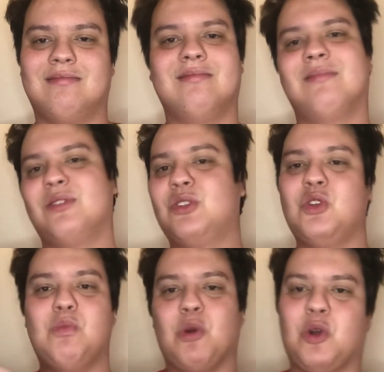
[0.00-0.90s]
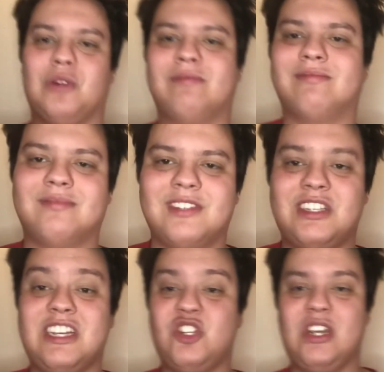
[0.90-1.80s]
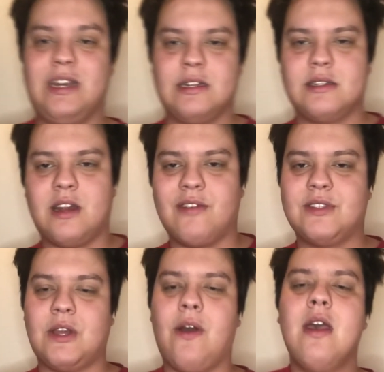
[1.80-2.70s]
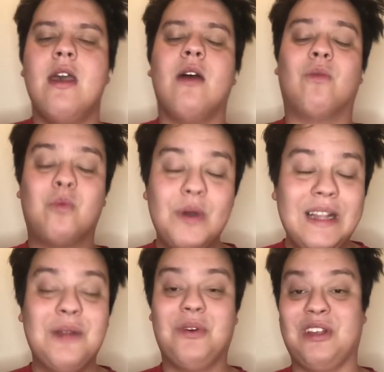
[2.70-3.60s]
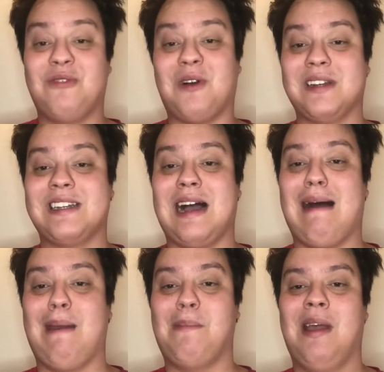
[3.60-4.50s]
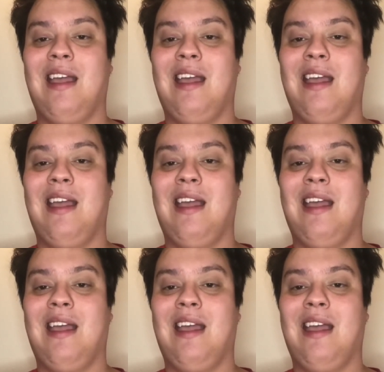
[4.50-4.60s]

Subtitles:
super CG'd and stuff. So really, really fun time.